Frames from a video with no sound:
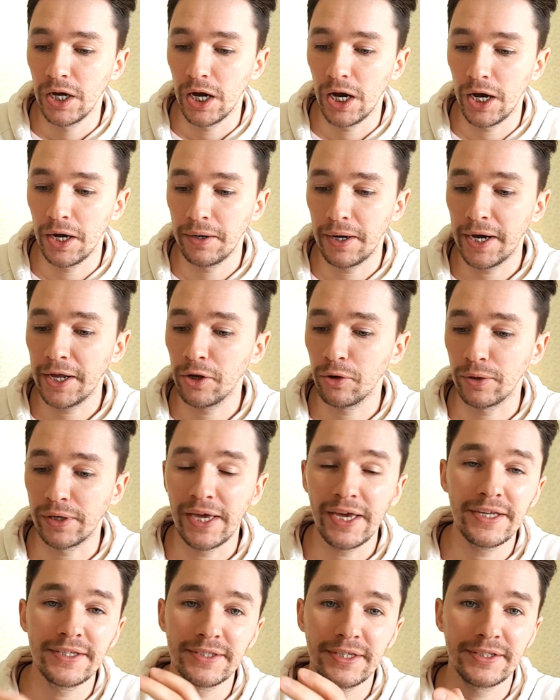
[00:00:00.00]
I don't
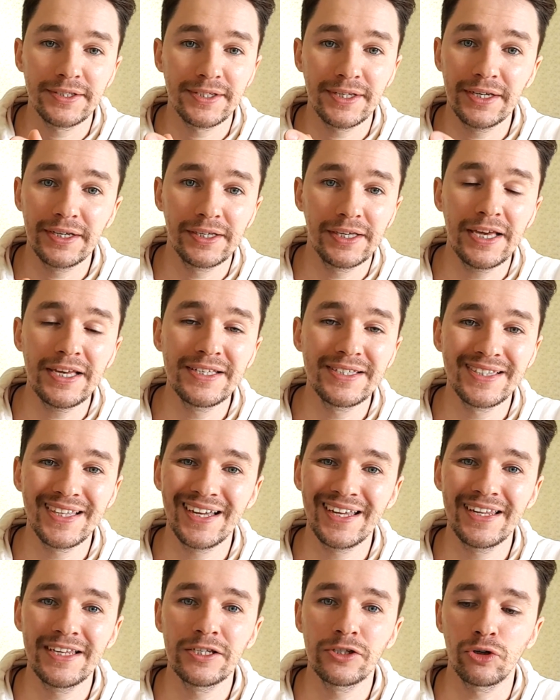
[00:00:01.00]
know, case
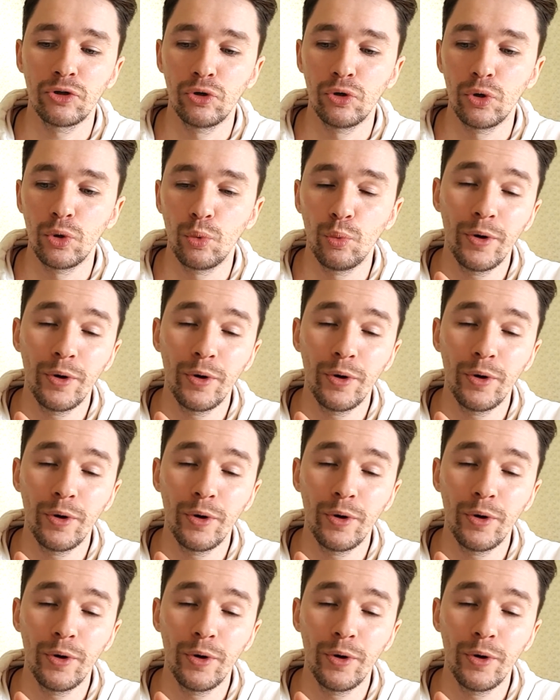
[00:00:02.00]
studies or